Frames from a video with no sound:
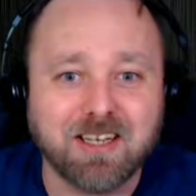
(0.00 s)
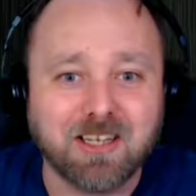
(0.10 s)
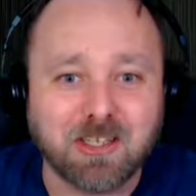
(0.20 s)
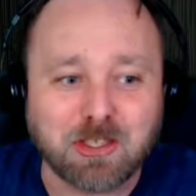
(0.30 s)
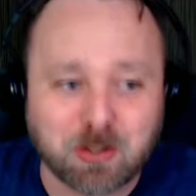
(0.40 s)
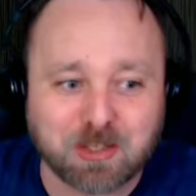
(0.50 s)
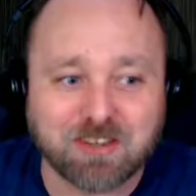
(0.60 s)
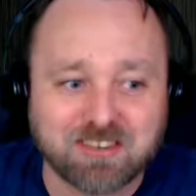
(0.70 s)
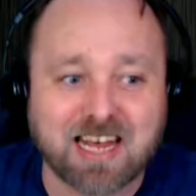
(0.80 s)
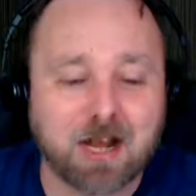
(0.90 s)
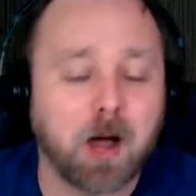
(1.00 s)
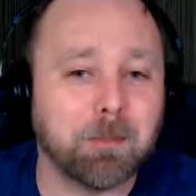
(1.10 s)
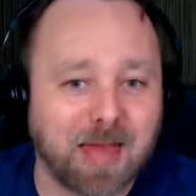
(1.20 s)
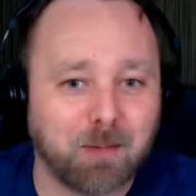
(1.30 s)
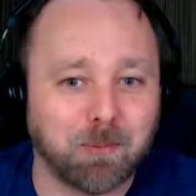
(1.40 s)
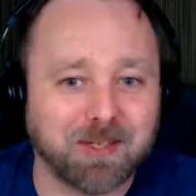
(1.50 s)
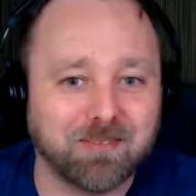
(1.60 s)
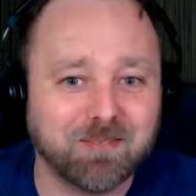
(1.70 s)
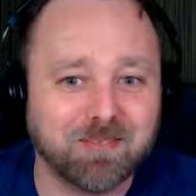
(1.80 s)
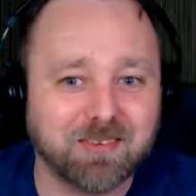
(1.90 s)
you can set it up that way.
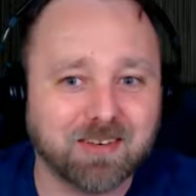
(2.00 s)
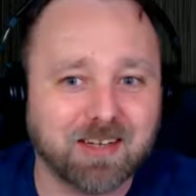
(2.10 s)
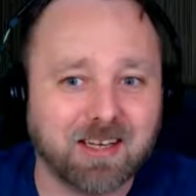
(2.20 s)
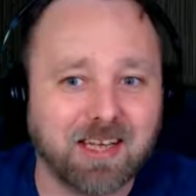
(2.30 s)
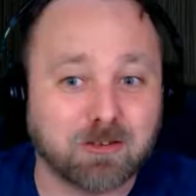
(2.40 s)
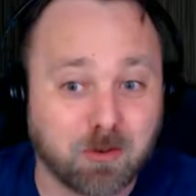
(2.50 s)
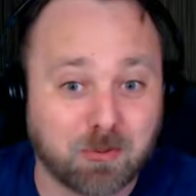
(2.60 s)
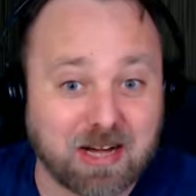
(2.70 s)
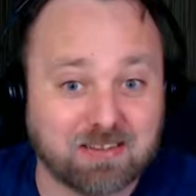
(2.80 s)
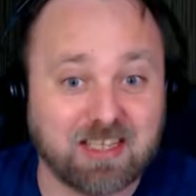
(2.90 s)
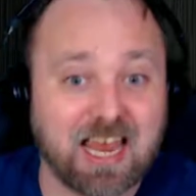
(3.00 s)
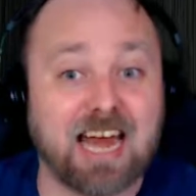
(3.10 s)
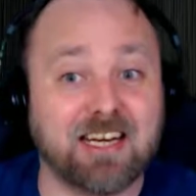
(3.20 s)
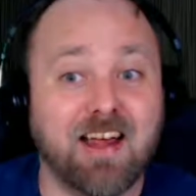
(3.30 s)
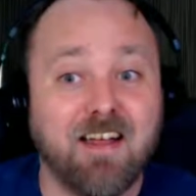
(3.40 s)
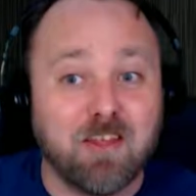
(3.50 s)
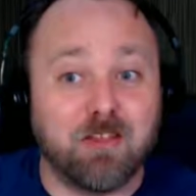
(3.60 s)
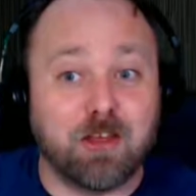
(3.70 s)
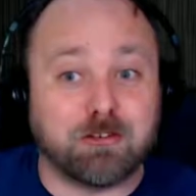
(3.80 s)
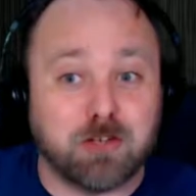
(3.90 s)
It's crazy. And
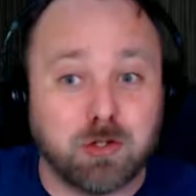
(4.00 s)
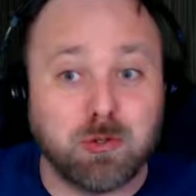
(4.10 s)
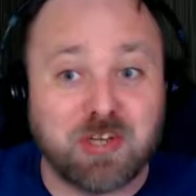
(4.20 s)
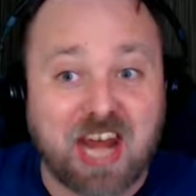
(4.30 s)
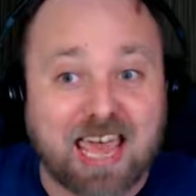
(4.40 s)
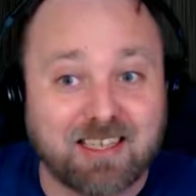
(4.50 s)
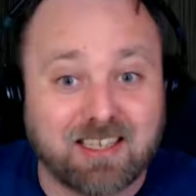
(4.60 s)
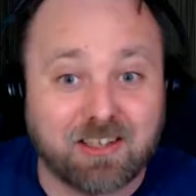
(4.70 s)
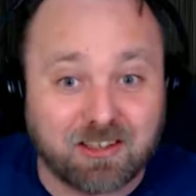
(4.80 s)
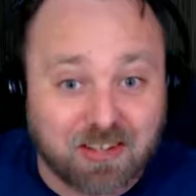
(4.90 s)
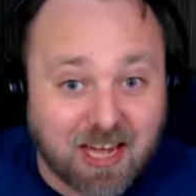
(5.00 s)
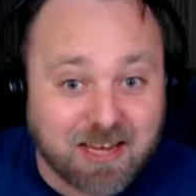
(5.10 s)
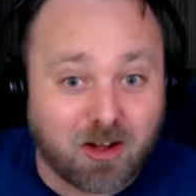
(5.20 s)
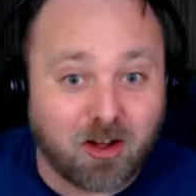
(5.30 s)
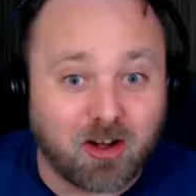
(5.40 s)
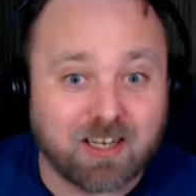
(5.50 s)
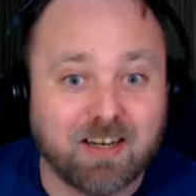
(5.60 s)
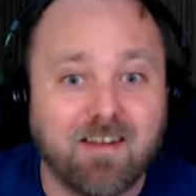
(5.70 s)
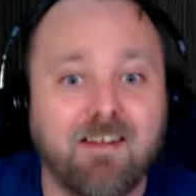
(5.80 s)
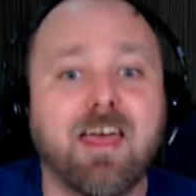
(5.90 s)
this new Netgear Nighthawk
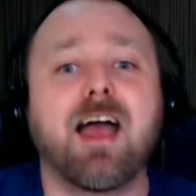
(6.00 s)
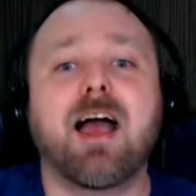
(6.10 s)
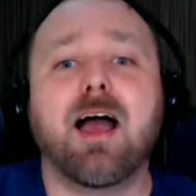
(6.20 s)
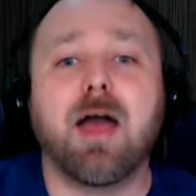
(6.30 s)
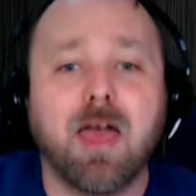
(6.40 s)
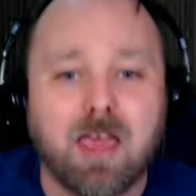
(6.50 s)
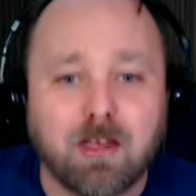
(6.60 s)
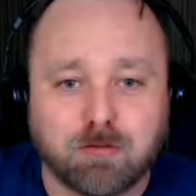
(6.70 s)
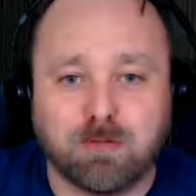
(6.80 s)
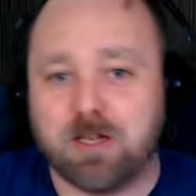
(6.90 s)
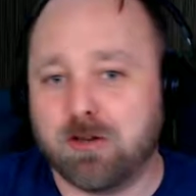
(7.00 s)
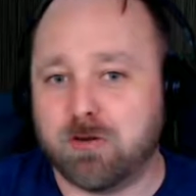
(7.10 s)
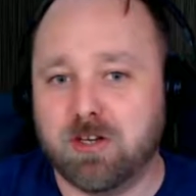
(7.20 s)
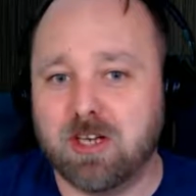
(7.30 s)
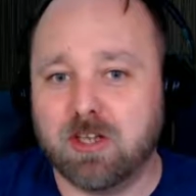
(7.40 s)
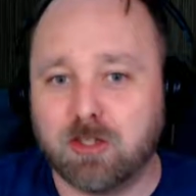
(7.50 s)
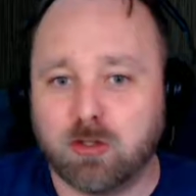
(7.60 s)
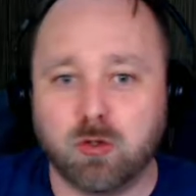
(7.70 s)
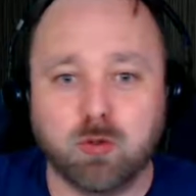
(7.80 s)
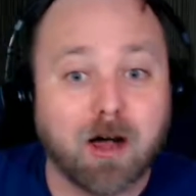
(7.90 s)
is featuring the
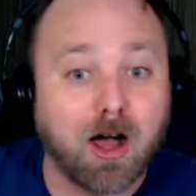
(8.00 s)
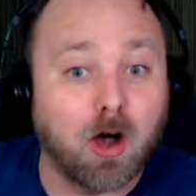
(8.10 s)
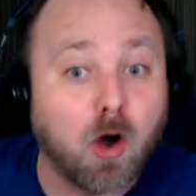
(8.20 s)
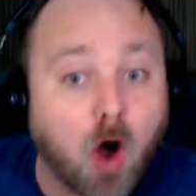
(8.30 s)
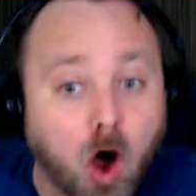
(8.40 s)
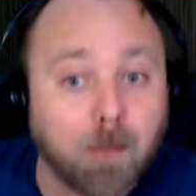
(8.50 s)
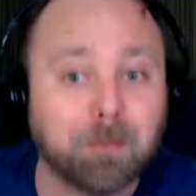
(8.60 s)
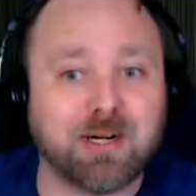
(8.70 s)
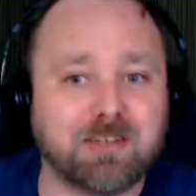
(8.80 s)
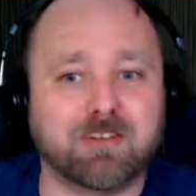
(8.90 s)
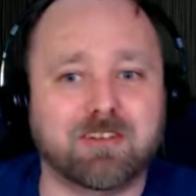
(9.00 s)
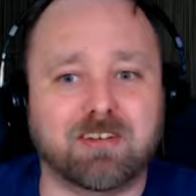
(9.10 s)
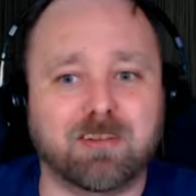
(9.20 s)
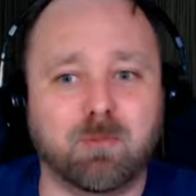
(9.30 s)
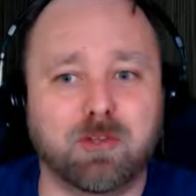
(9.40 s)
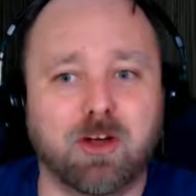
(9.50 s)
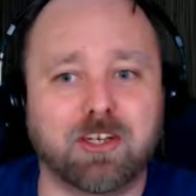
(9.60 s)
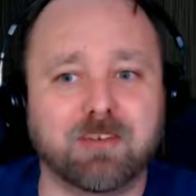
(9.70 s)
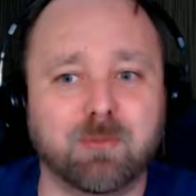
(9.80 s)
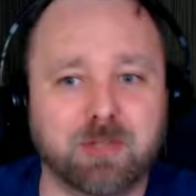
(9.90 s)
Duma operating system
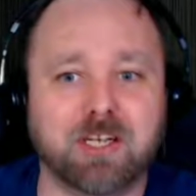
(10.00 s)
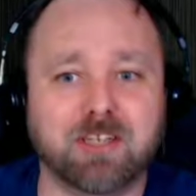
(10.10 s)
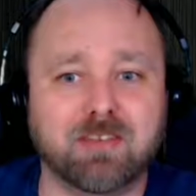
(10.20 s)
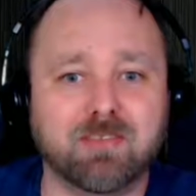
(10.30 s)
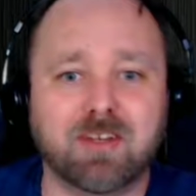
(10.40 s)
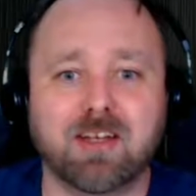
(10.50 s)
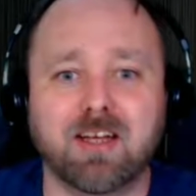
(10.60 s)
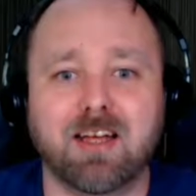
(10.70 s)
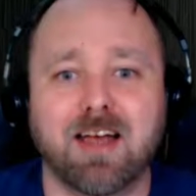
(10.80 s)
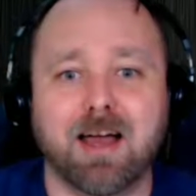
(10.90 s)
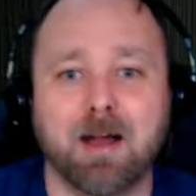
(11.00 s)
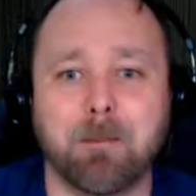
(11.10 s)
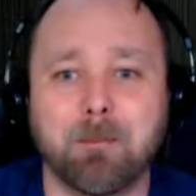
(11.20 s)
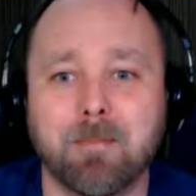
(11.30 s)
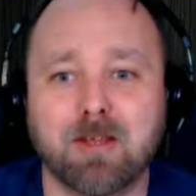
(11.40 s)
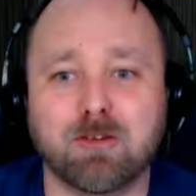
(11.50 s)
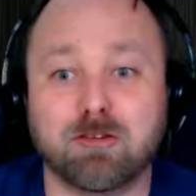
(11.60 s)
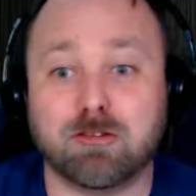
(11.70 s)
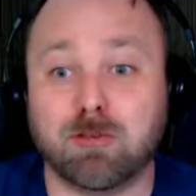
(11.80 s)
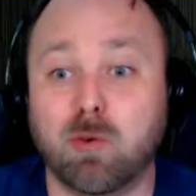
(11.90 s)
within it.
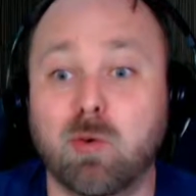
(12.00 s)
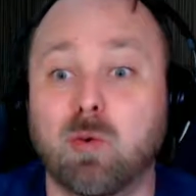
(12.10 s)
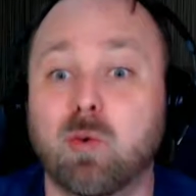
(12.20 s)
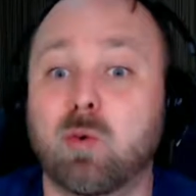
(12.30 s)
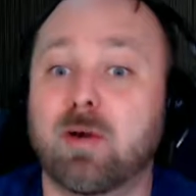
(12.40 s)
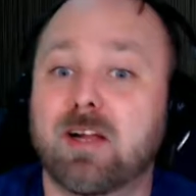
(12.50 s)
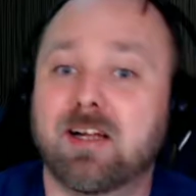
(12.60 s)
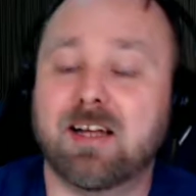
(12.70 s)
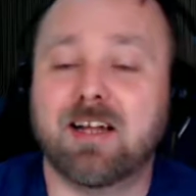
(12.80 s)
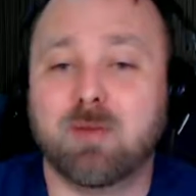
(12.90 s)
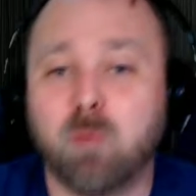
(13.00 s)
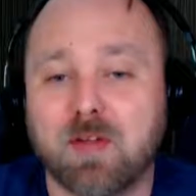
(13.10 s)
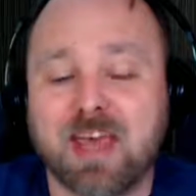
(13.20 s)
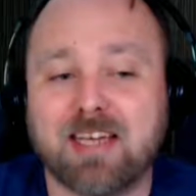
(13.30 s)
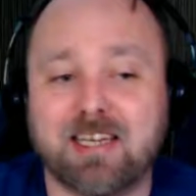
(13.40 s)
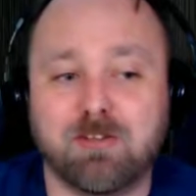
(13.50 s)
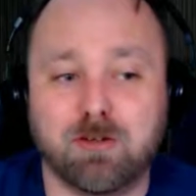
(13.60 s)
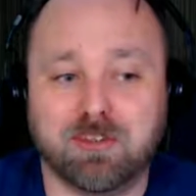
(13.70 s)
So what that gives you is a